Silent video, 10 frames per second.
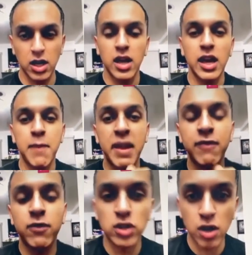He paid for
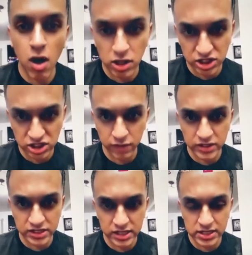the car service.
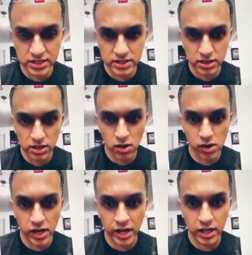
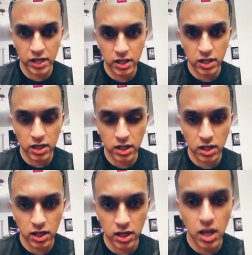Okay?
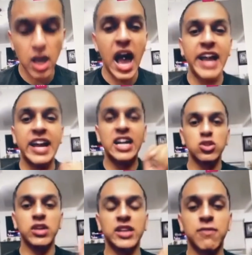I got to
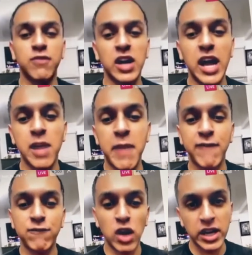get the on my
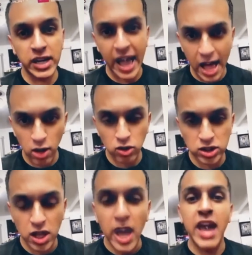fucking and
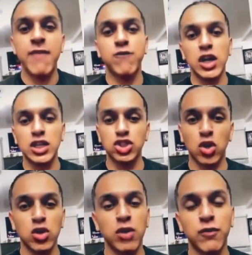for all
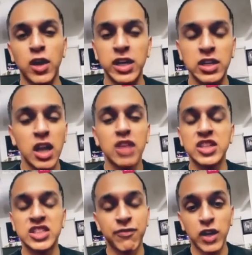your fucking
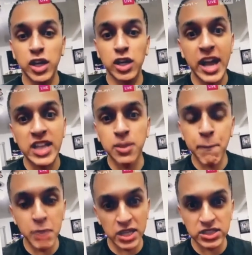disfigured-ass
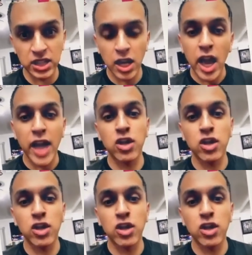pussy and